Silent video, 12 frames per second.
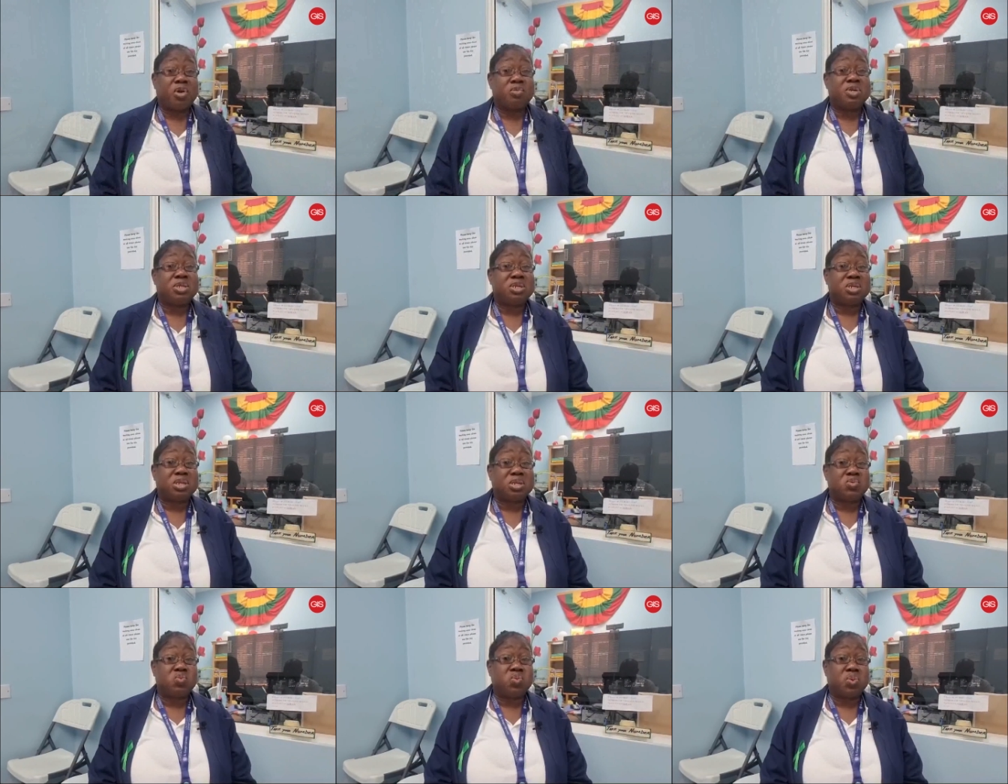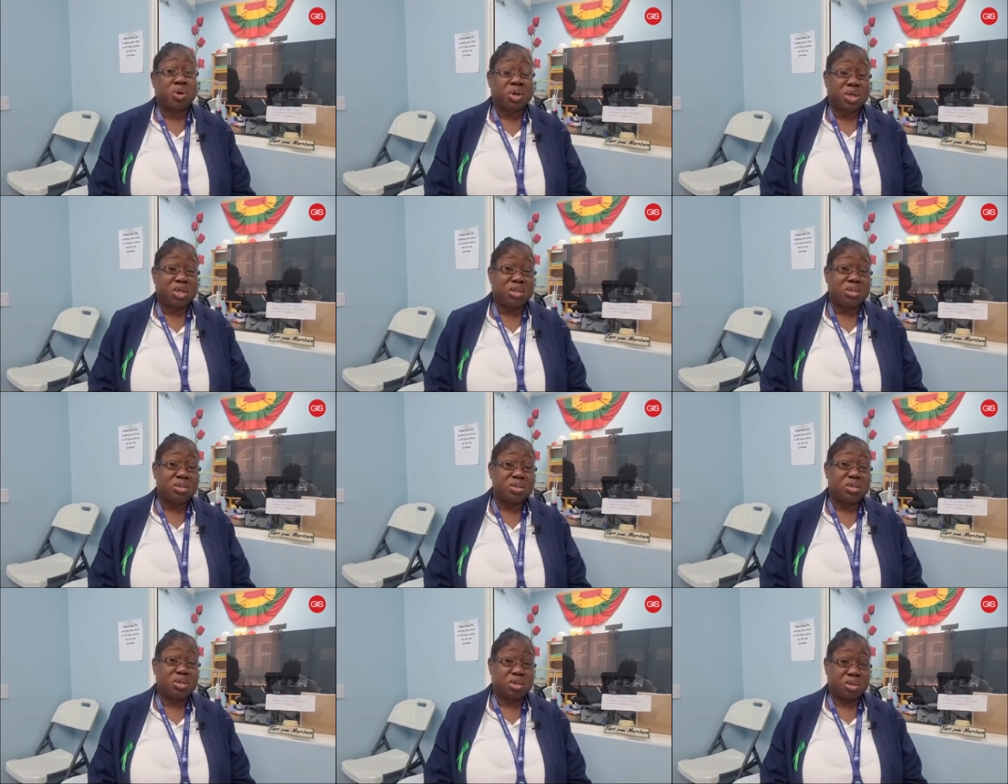within the working
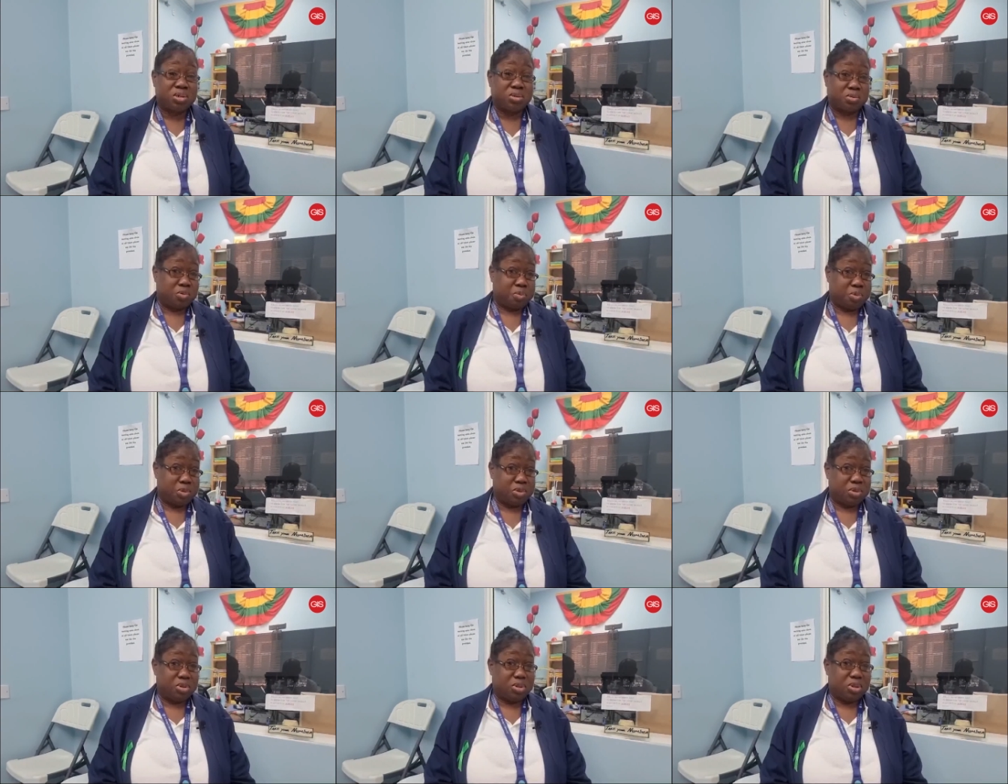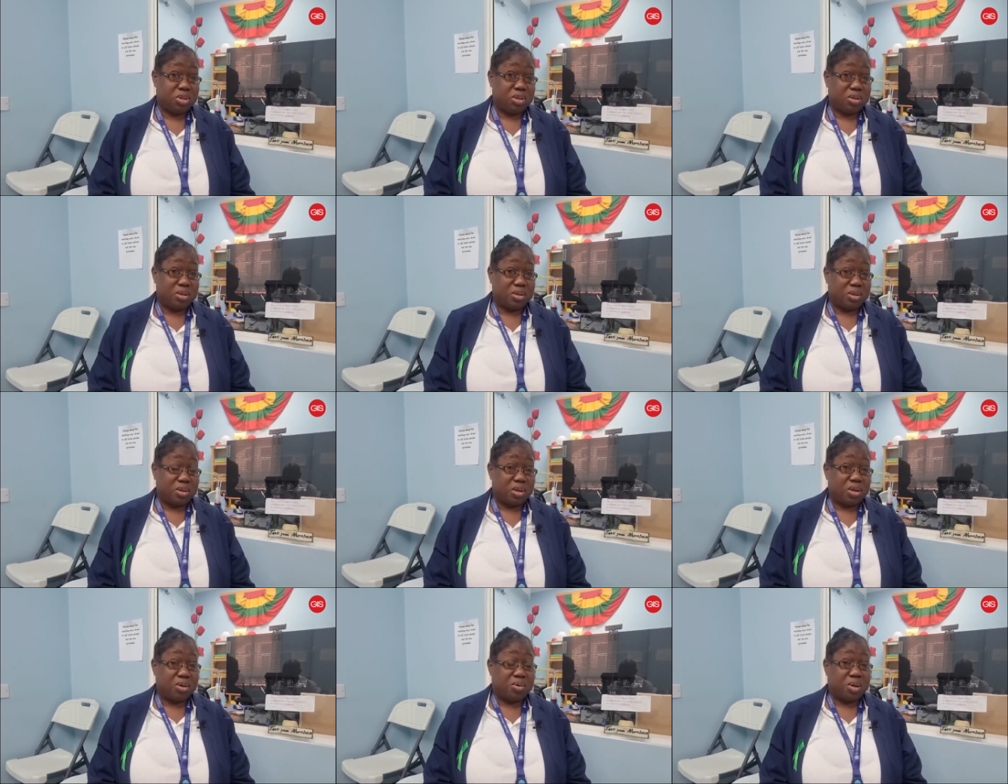age group,
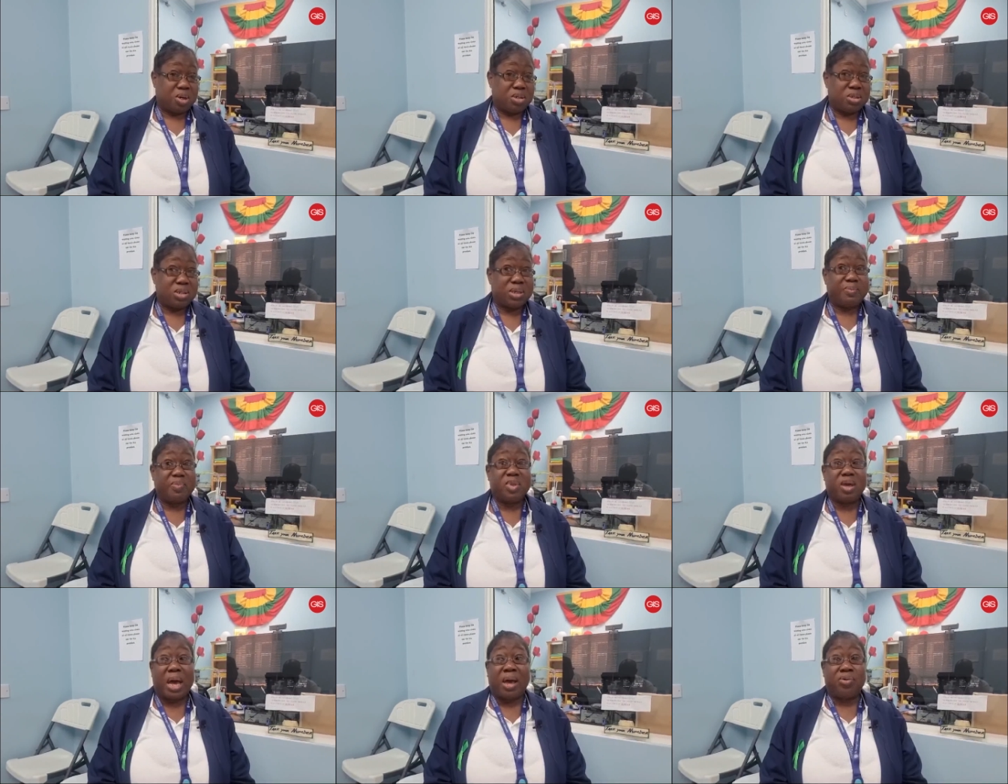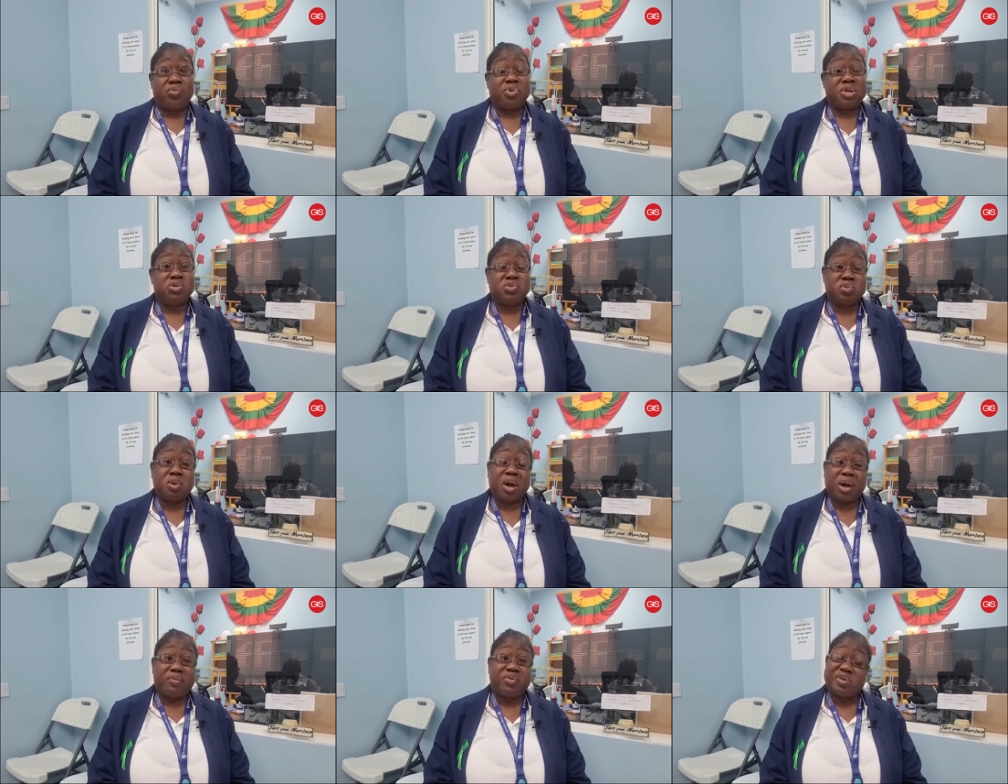right? And we do
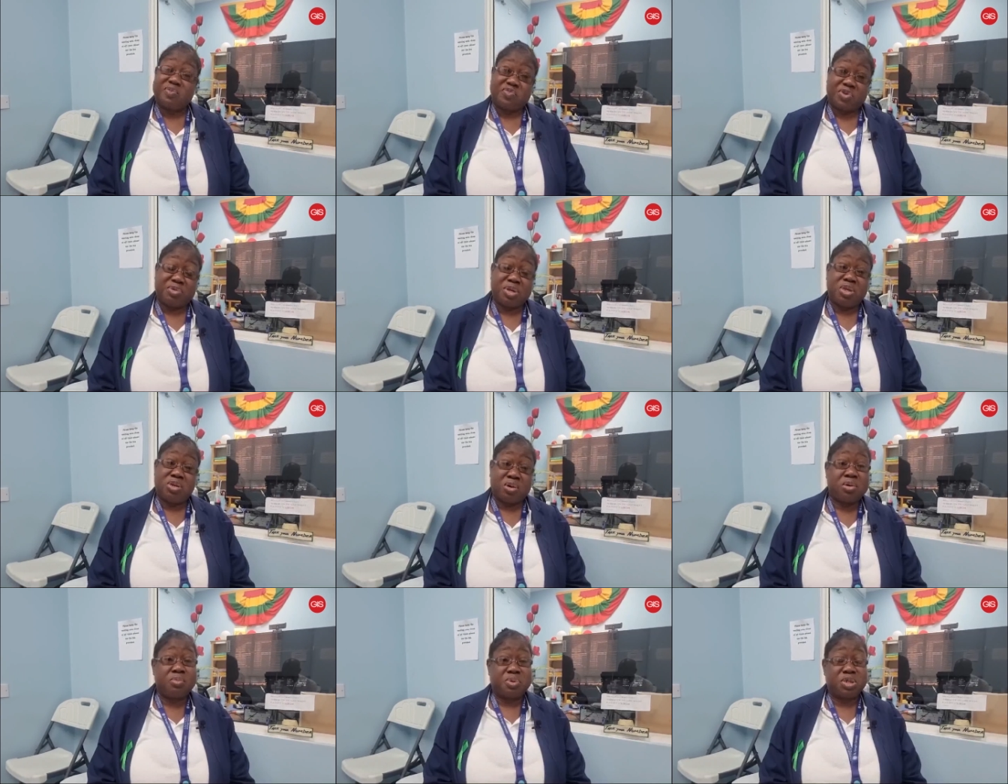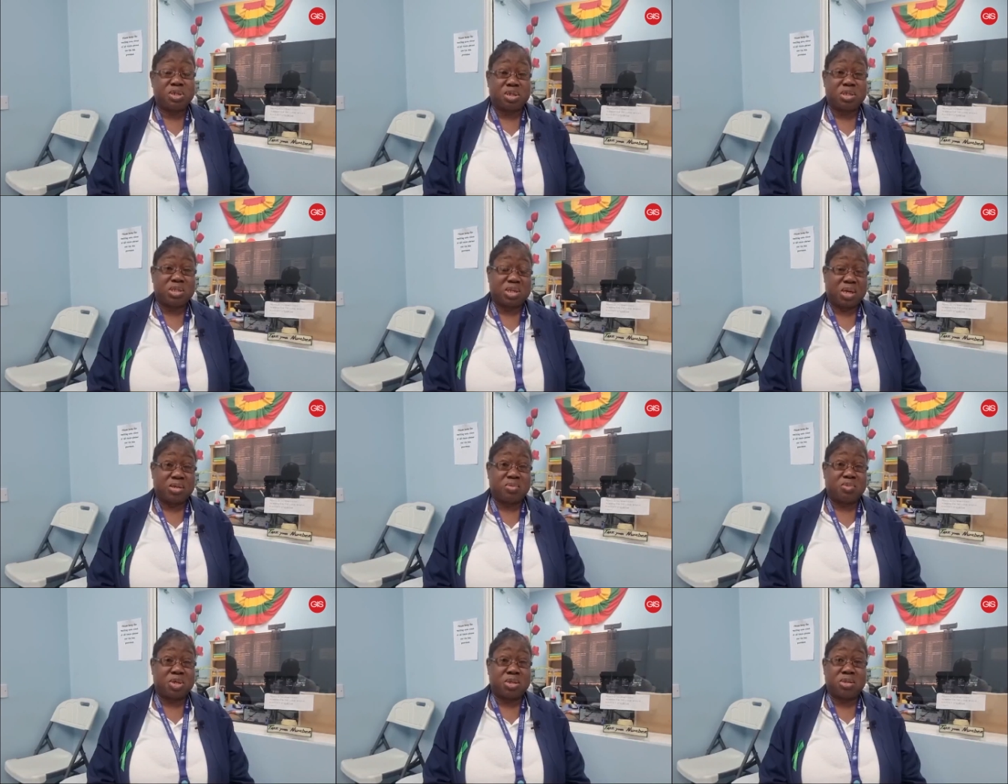have some very young patients as
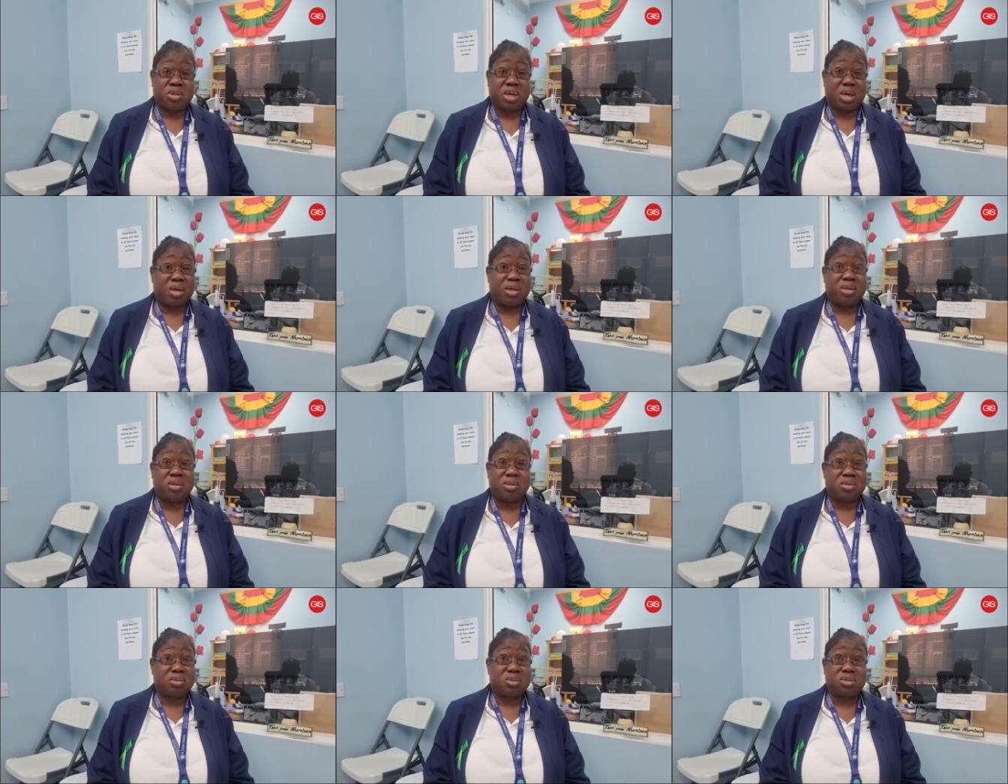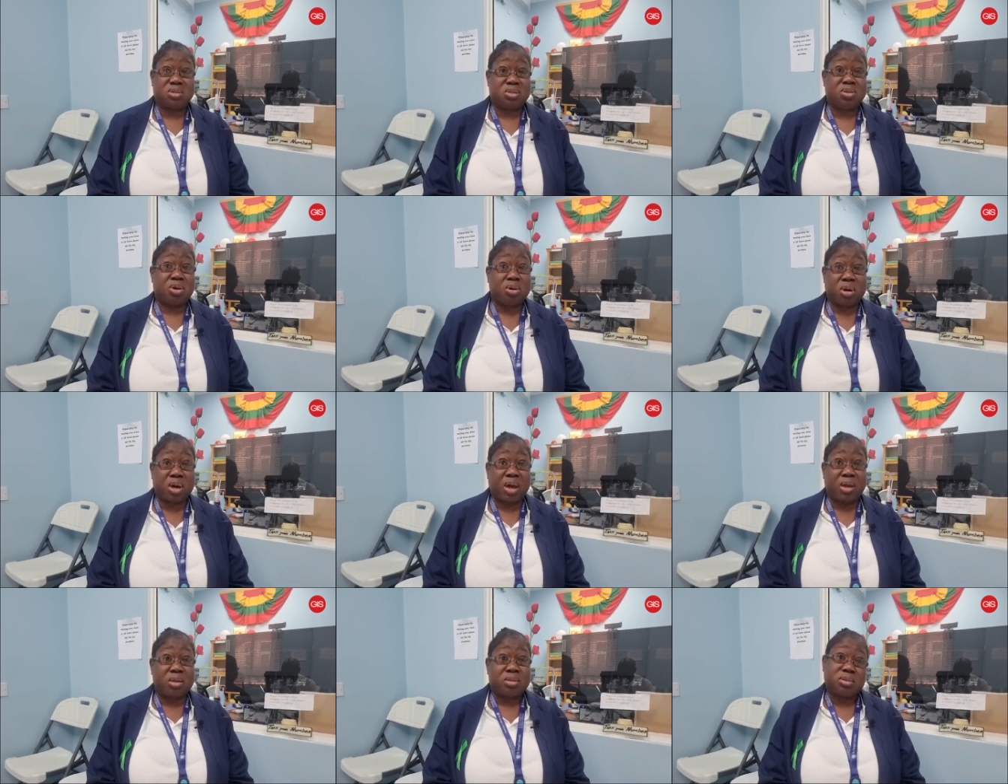well, as young
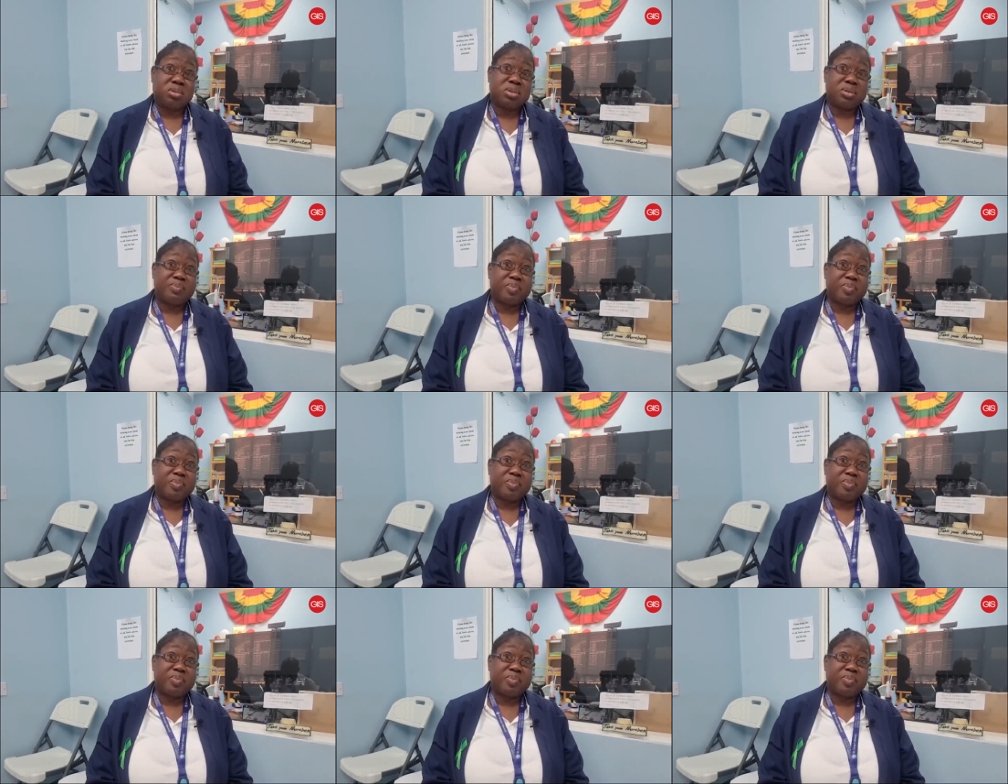as